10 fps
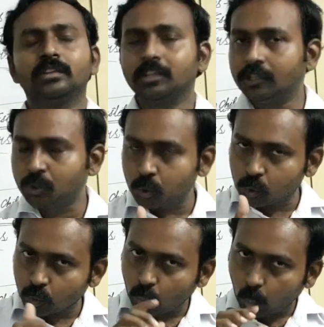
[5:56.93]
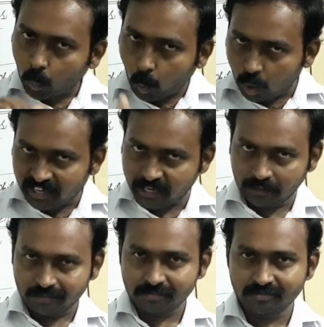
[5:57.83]
it's
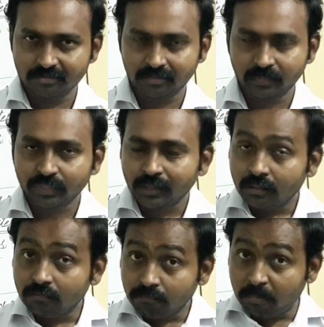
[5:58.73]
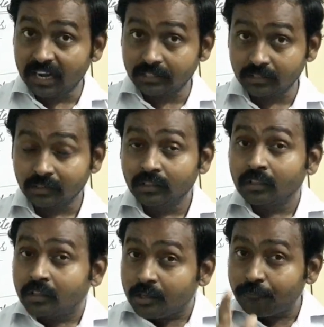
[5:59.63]
okay. But
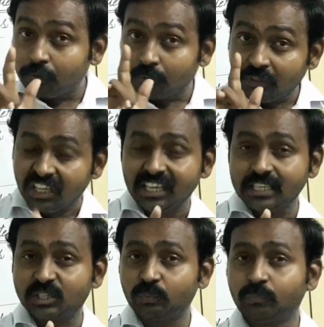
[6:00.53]
if you tease